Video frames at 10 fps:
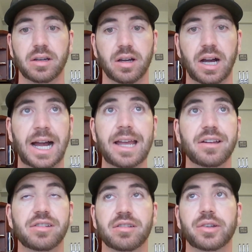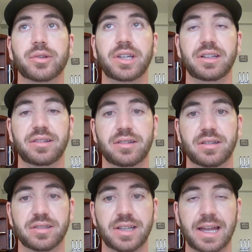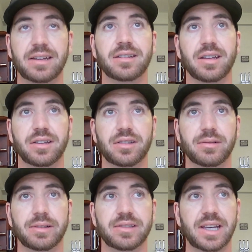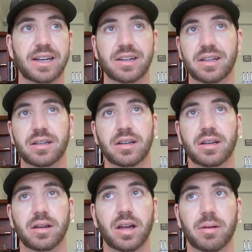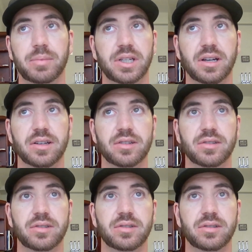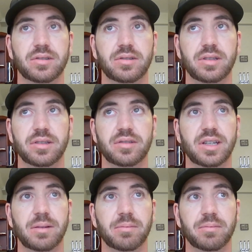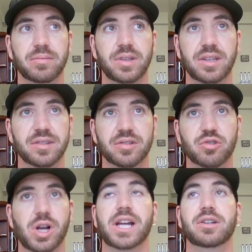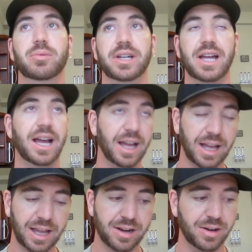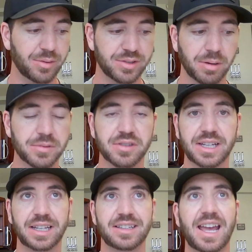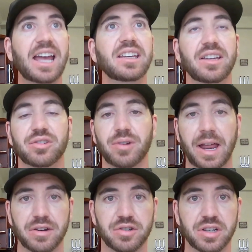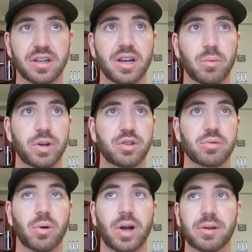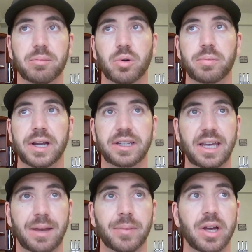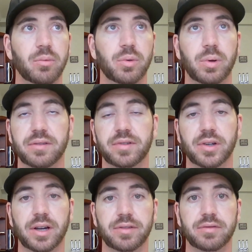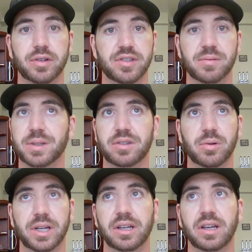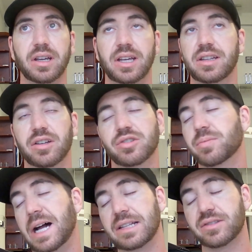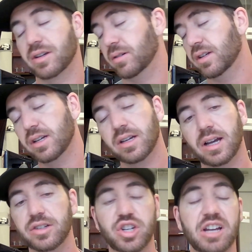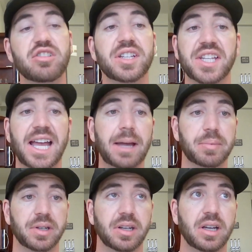I slowly descend into insanity because this team isn't trying to win. I don't know. It's almost like a tanking strategy when you throw out a bullpen game with what the Philadelphia Phillies have been doing in those spots. So a change needs to happen.